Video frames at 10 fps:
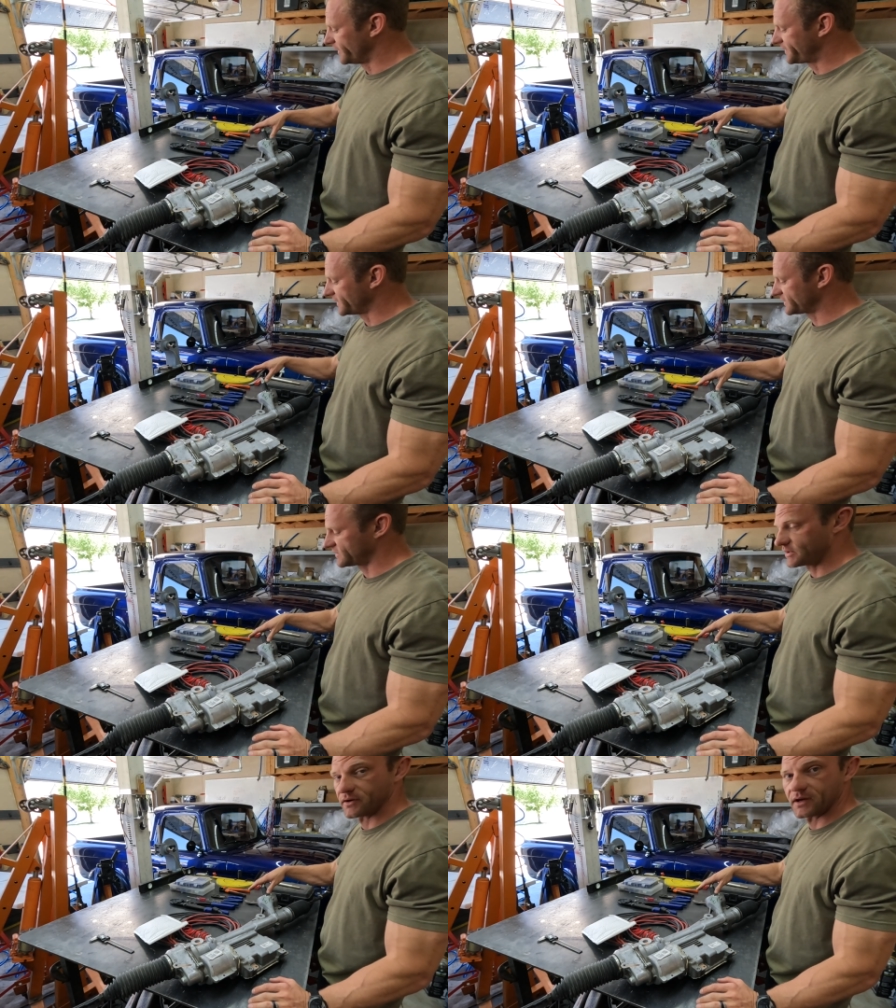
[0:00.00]
with this
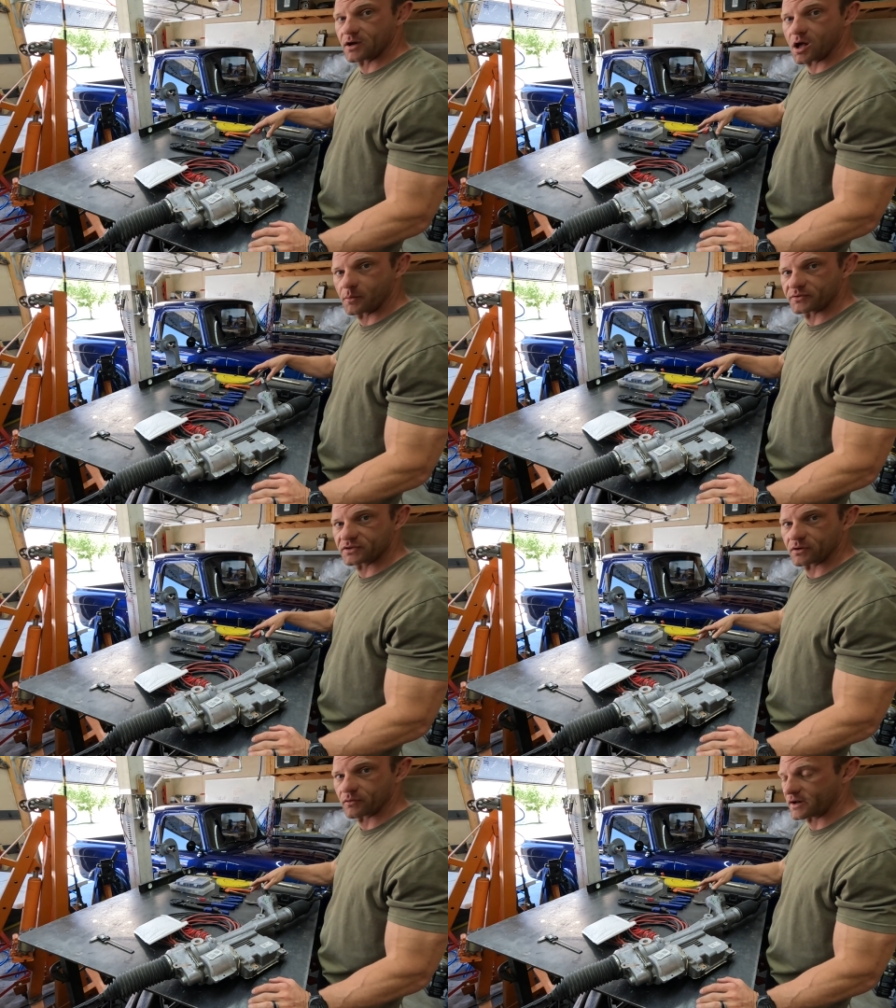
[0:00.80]
steering column is
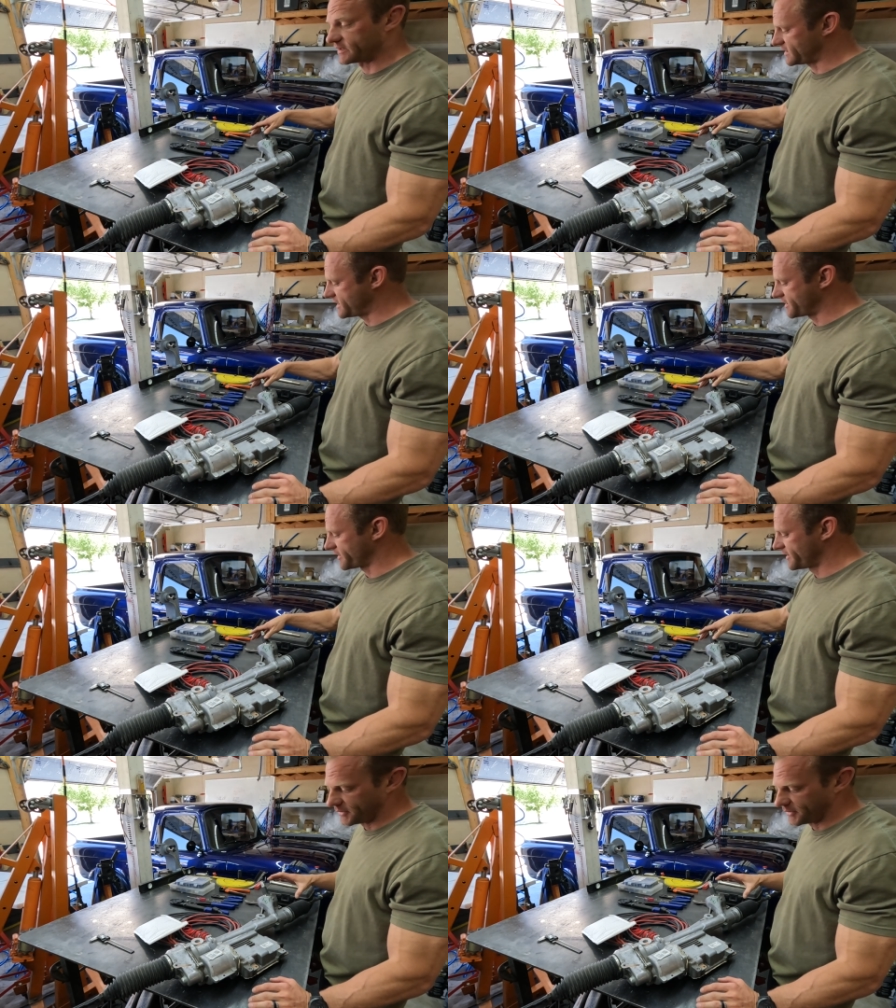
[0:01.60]
gonna run into here,